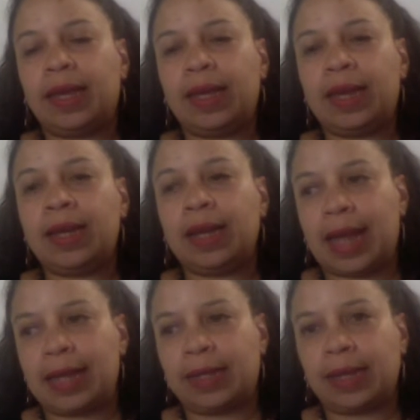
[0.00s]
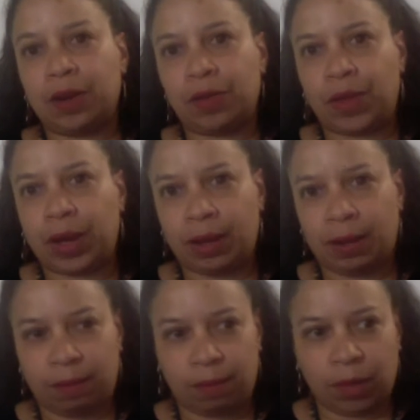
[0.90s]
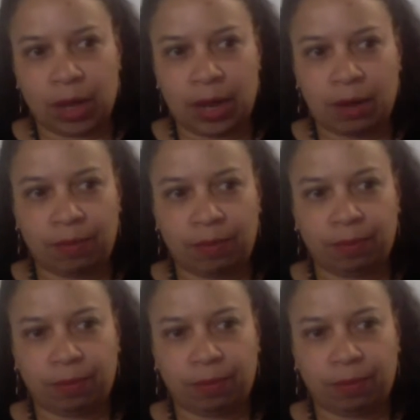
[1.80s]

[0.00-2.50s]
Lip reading: in classic Ayurveda kind of